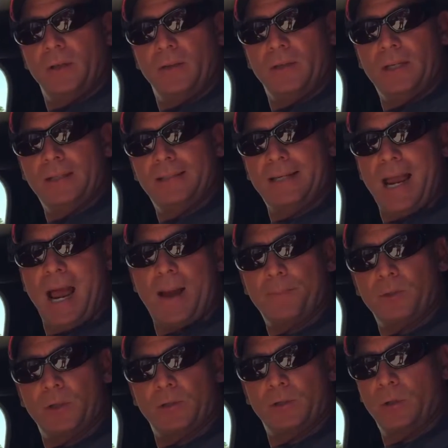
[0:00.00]
the
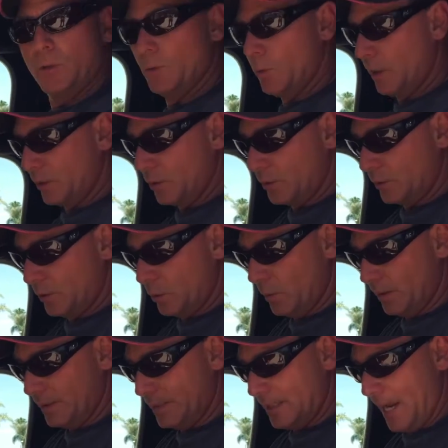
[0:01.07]
adapter to
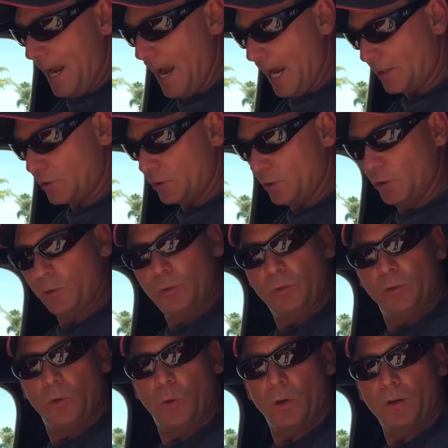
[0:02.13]
attach to
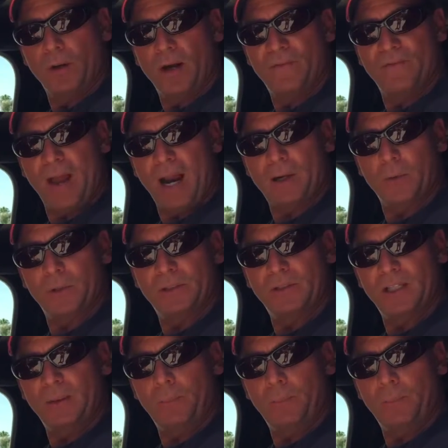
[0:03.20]
your factory seat